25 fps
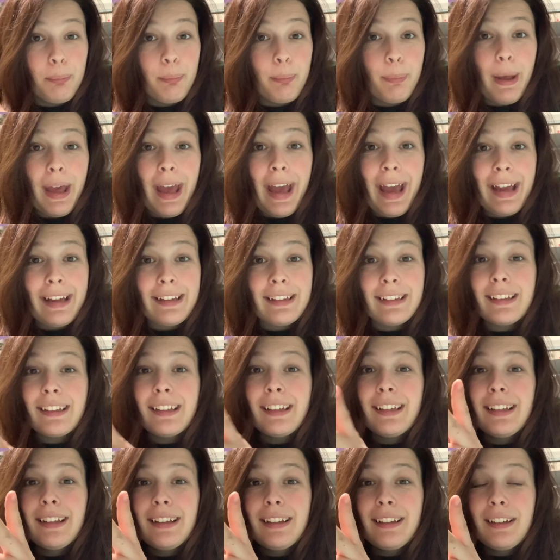back
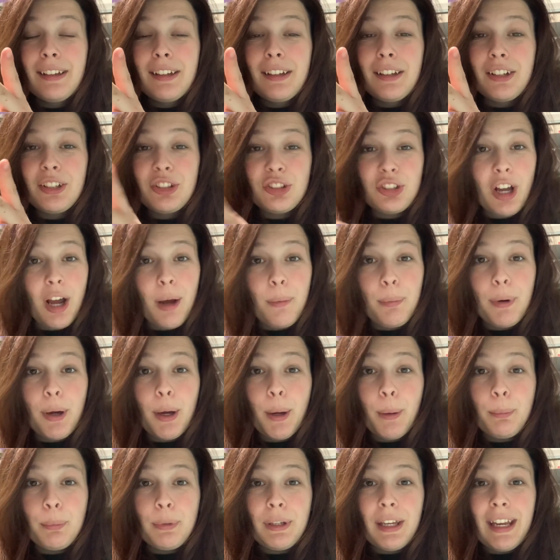shop
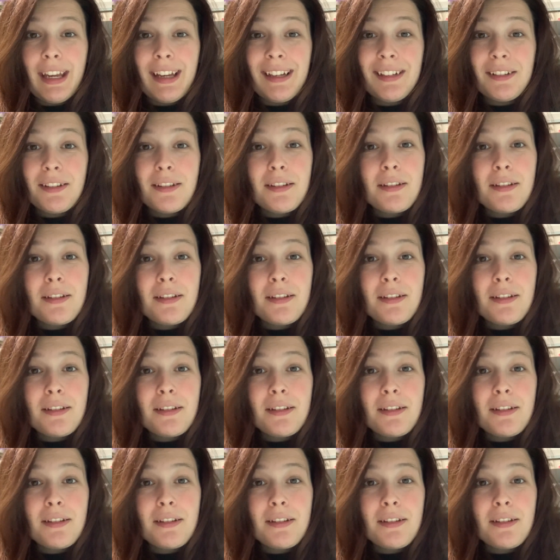updates,